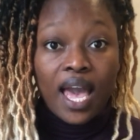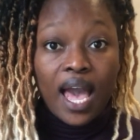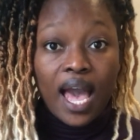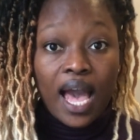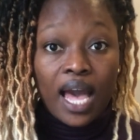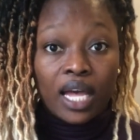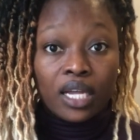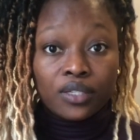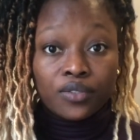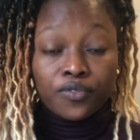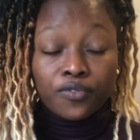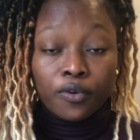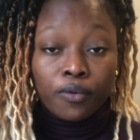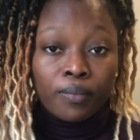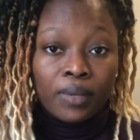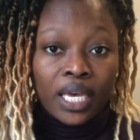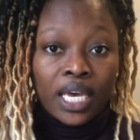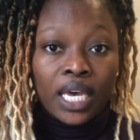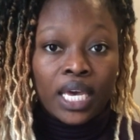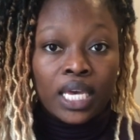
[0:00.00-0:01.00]
and Form
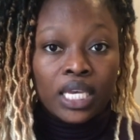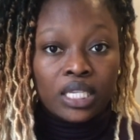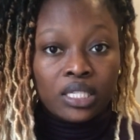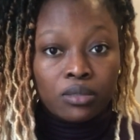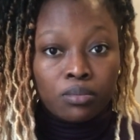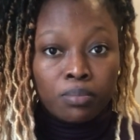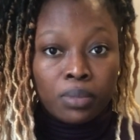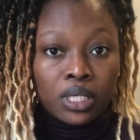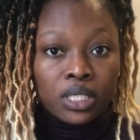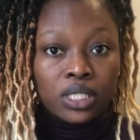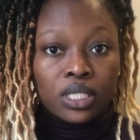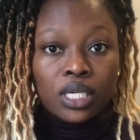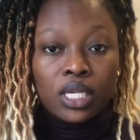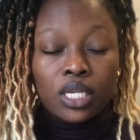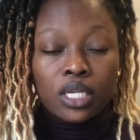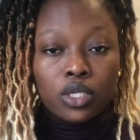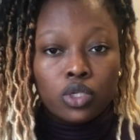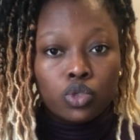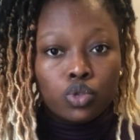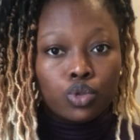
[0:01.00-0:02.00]
A is
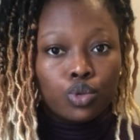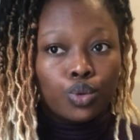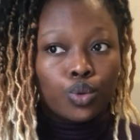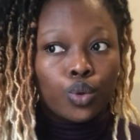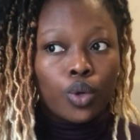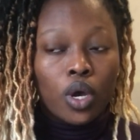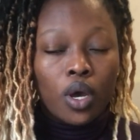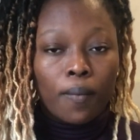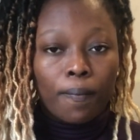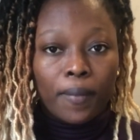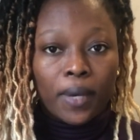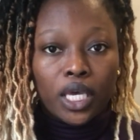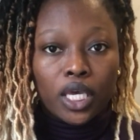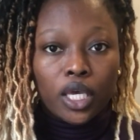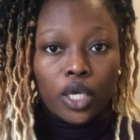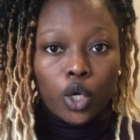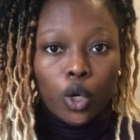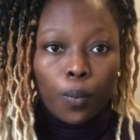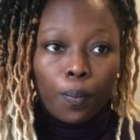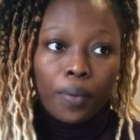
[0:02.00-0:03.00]
basically you making
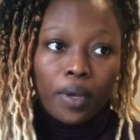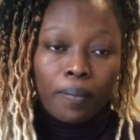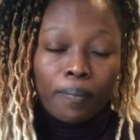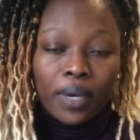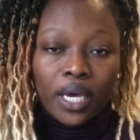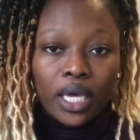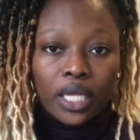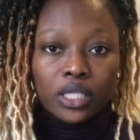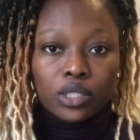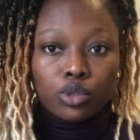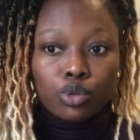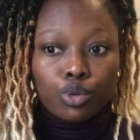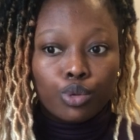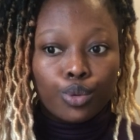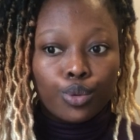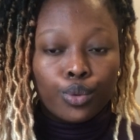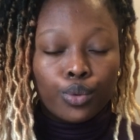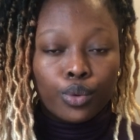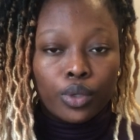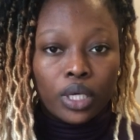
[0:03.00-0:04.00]
your payment
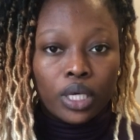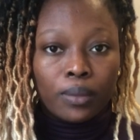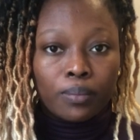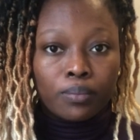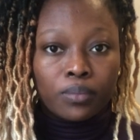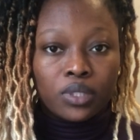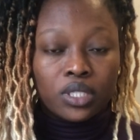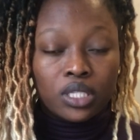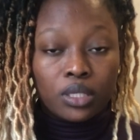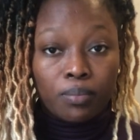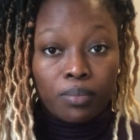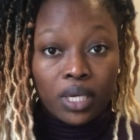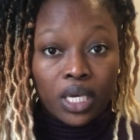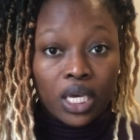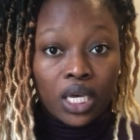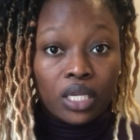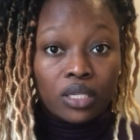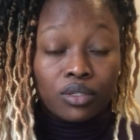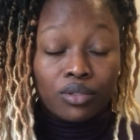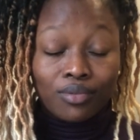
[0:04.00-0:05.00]
through
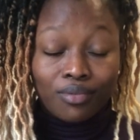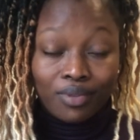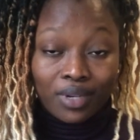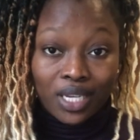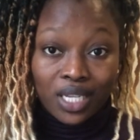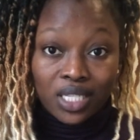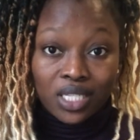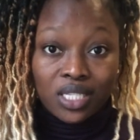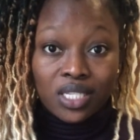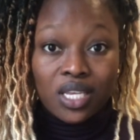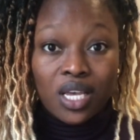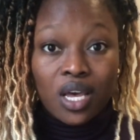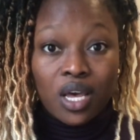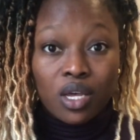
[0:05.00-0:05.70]
CBN's rates.